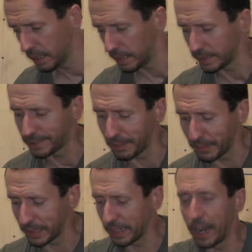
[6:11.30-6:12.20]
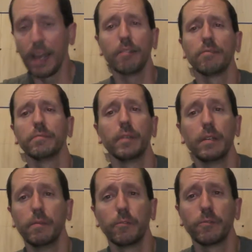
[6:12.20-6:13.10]
is something that I
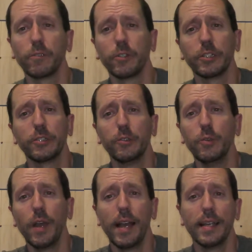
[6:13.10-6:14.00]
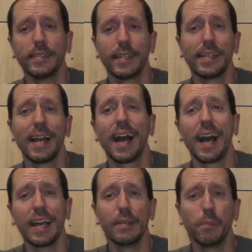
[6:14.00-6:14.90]
am referring to as a
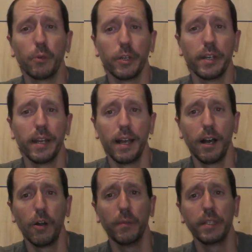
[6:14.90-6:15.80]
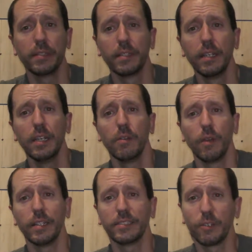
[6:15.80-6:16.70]
hybrid helmet,
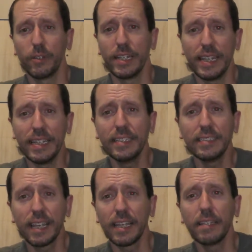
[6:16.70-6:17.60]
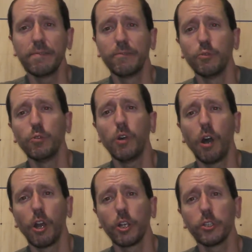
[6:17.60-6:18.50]
right? So it is a full
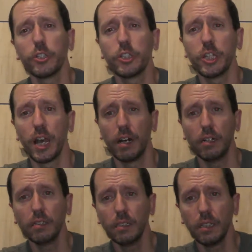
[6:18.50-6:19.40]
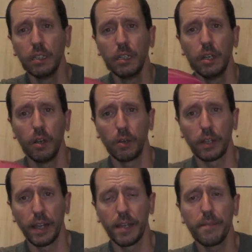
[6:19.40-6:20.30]
hard shell,
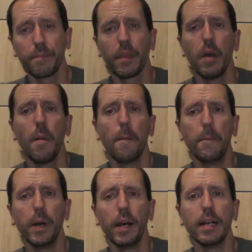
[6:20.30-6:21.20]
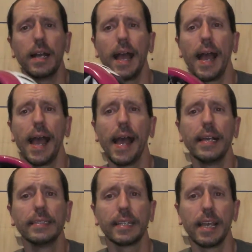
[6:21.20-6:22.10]
okay, but
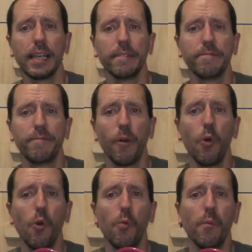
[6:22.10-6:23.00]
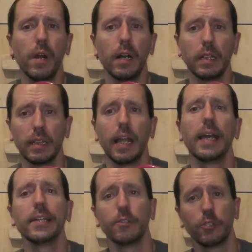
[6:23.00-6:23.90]
has a foam
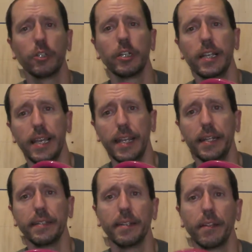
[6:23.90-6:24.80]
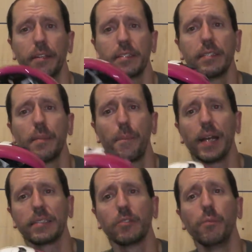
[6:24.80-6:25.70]
liner in it. Now this is the
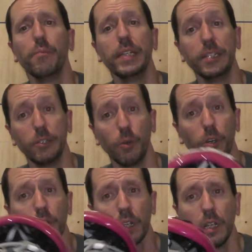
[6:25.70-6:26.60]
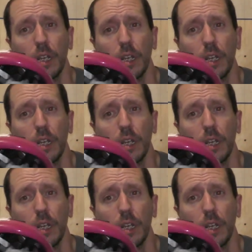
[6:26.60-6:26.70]
Petzl Meteor,